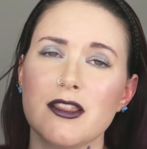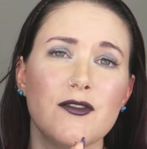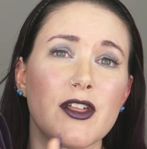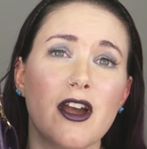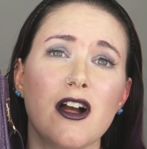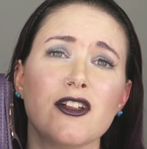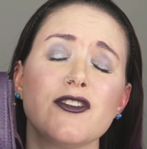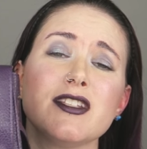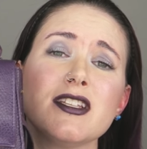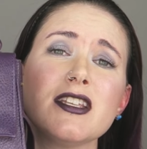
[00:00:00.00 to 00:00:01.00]
I love the color.
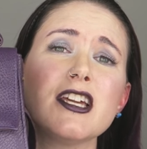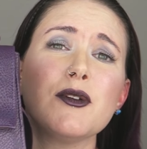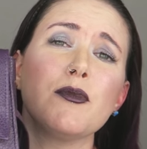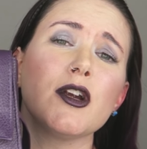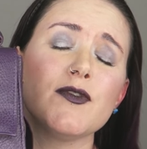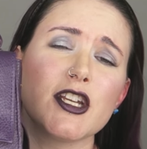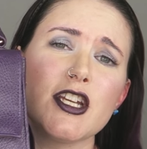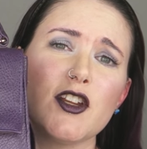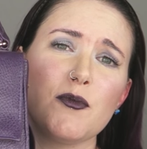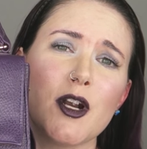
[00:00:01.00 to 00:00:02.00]
This is like the perfect
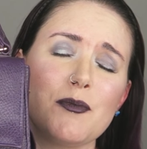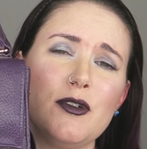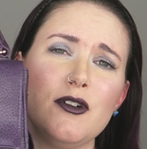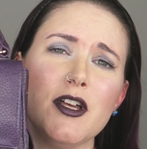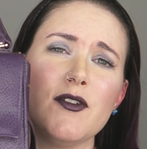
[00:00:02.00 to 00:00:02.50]
shade of purple.